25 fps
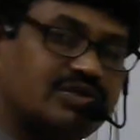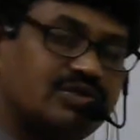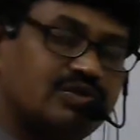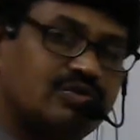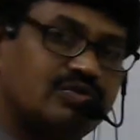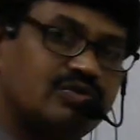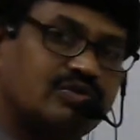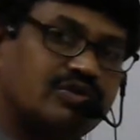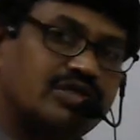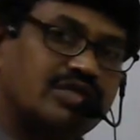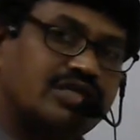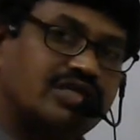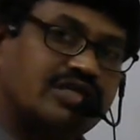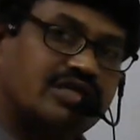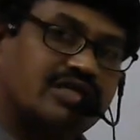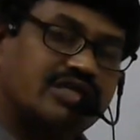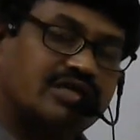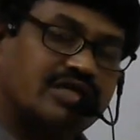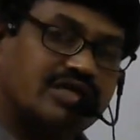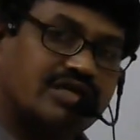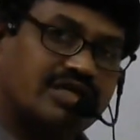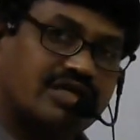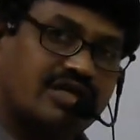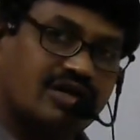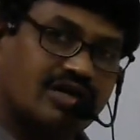to
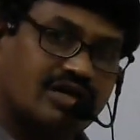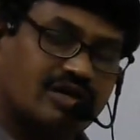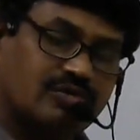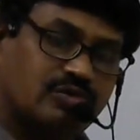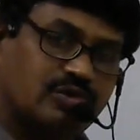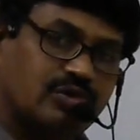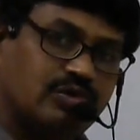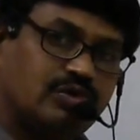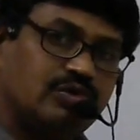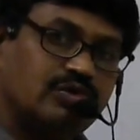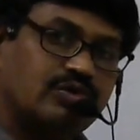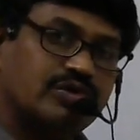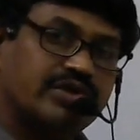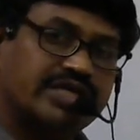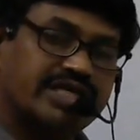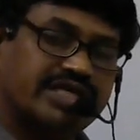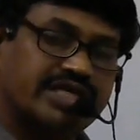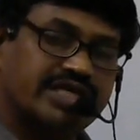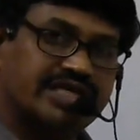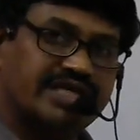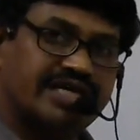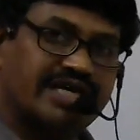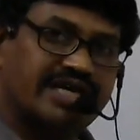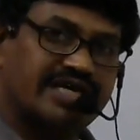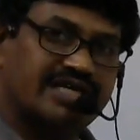
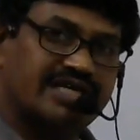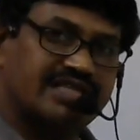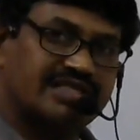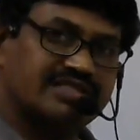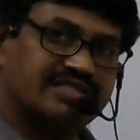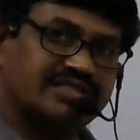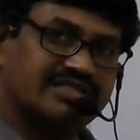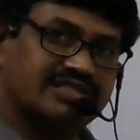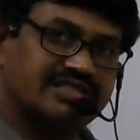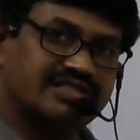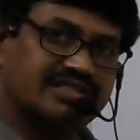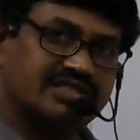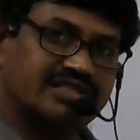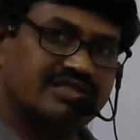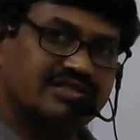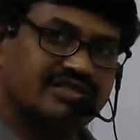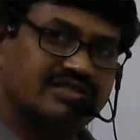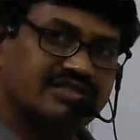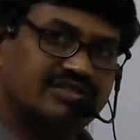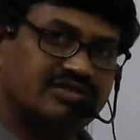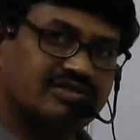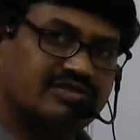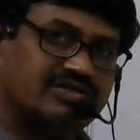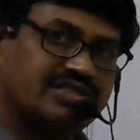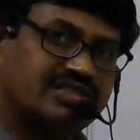carbocations.
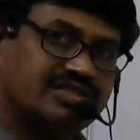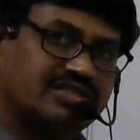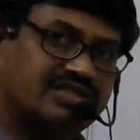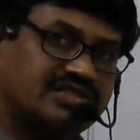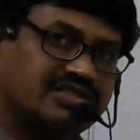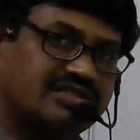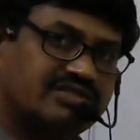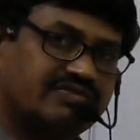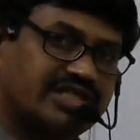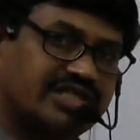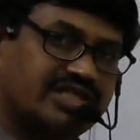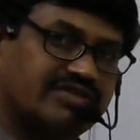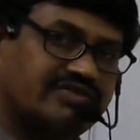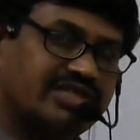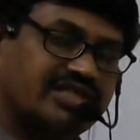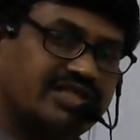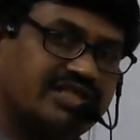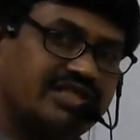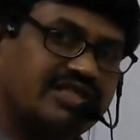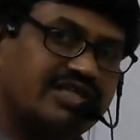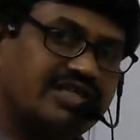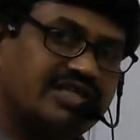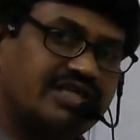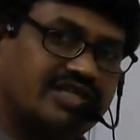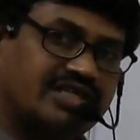So this is
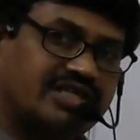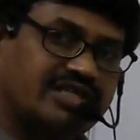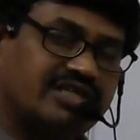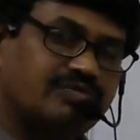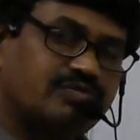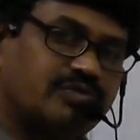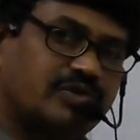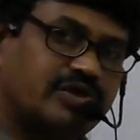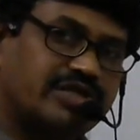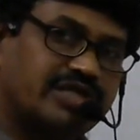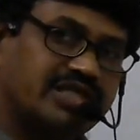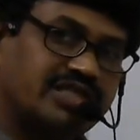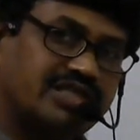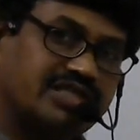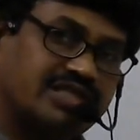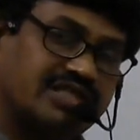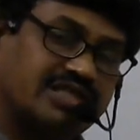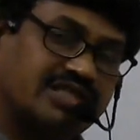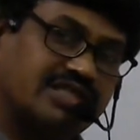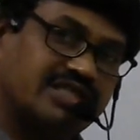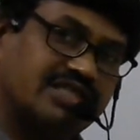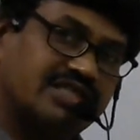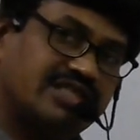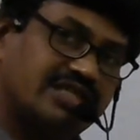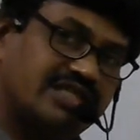very important.
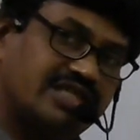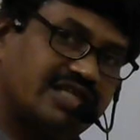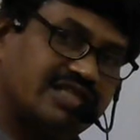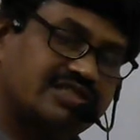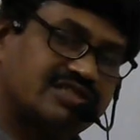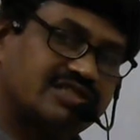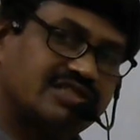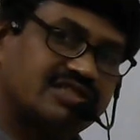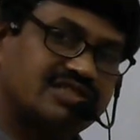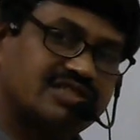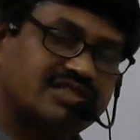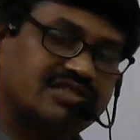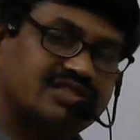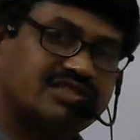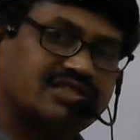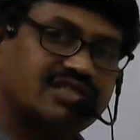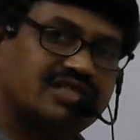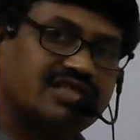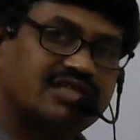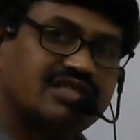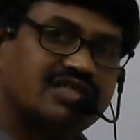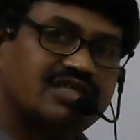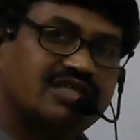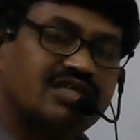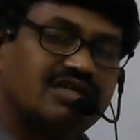In next sessions
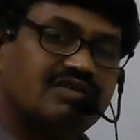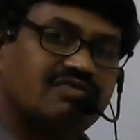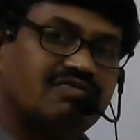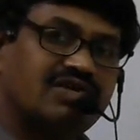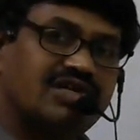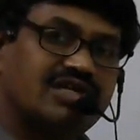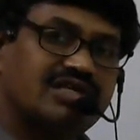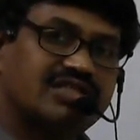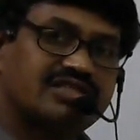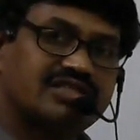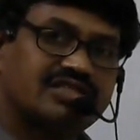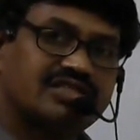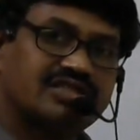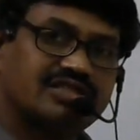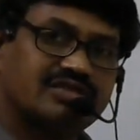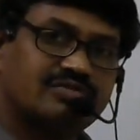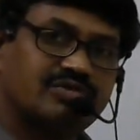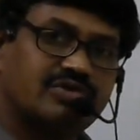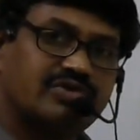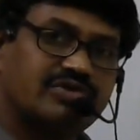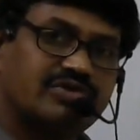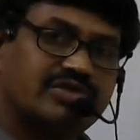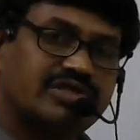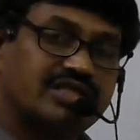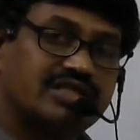we'll discuss
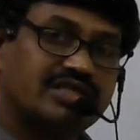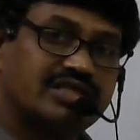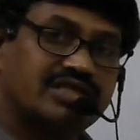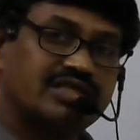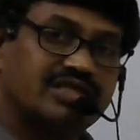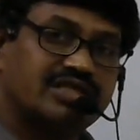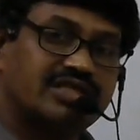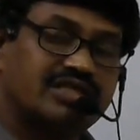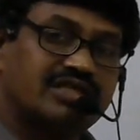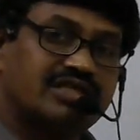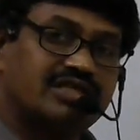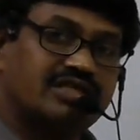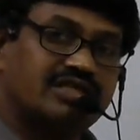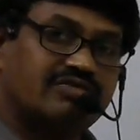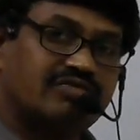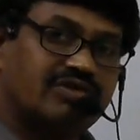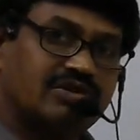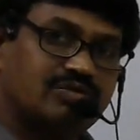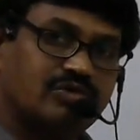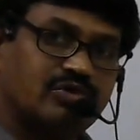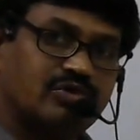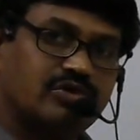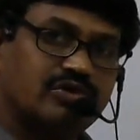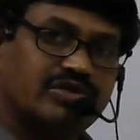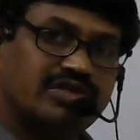about one
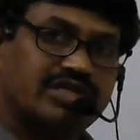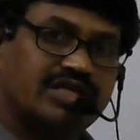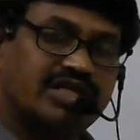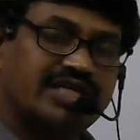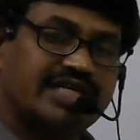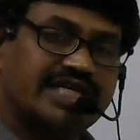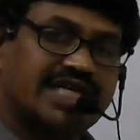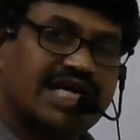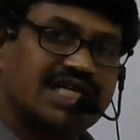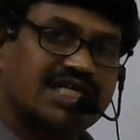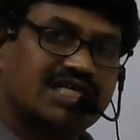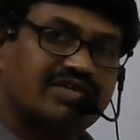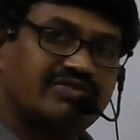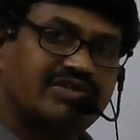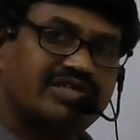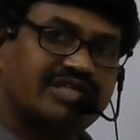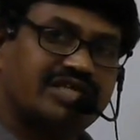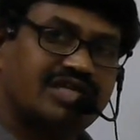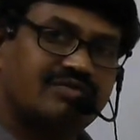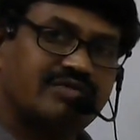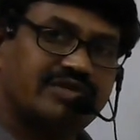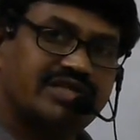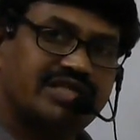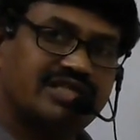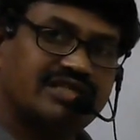more reactive
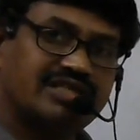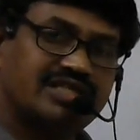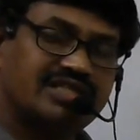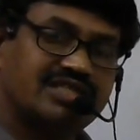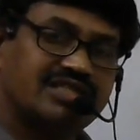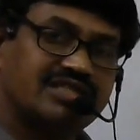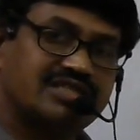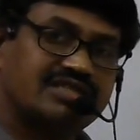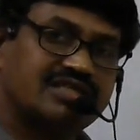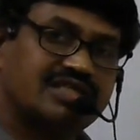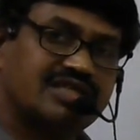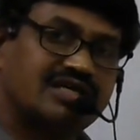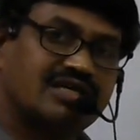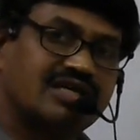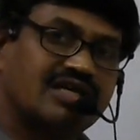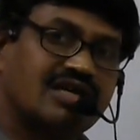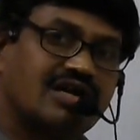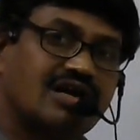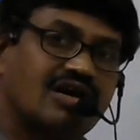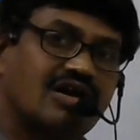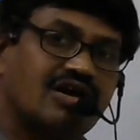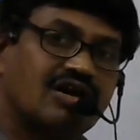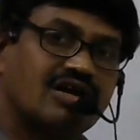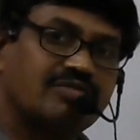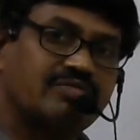intermediate, that is
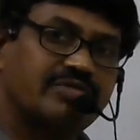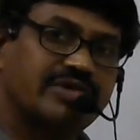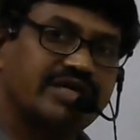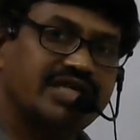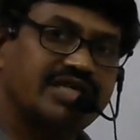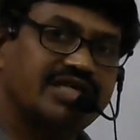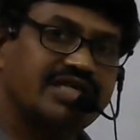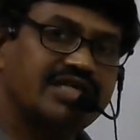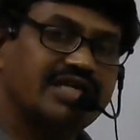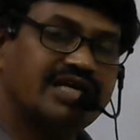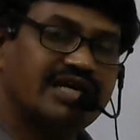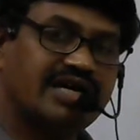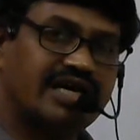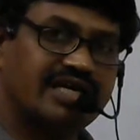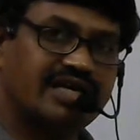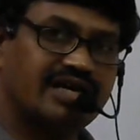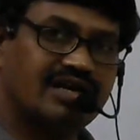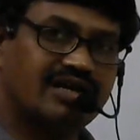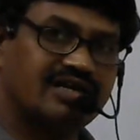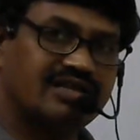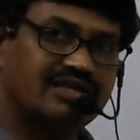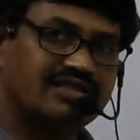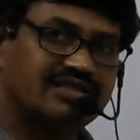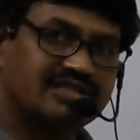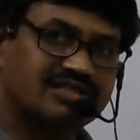carbene
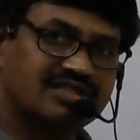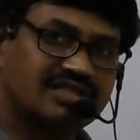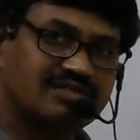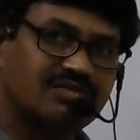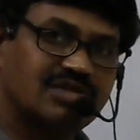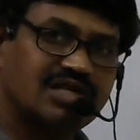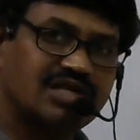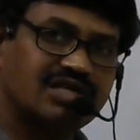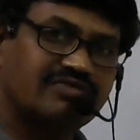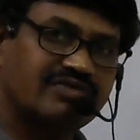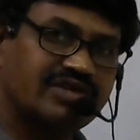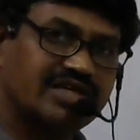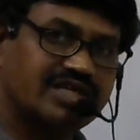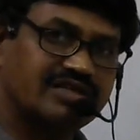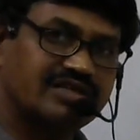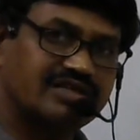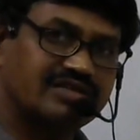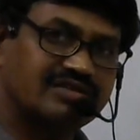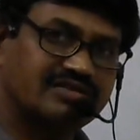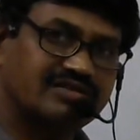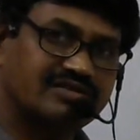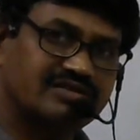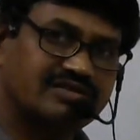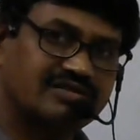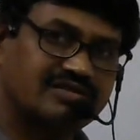ion, in the similar way.
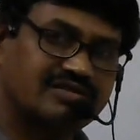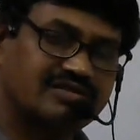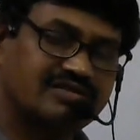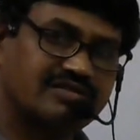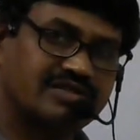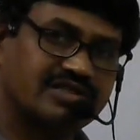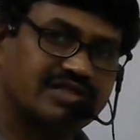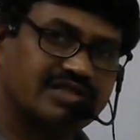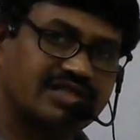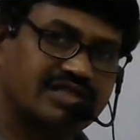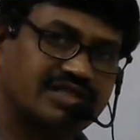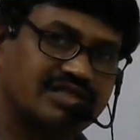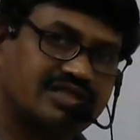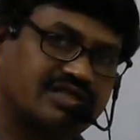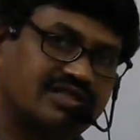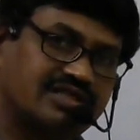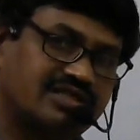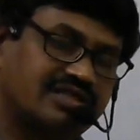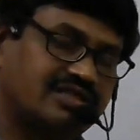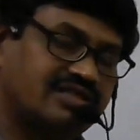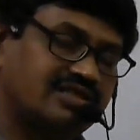Okay.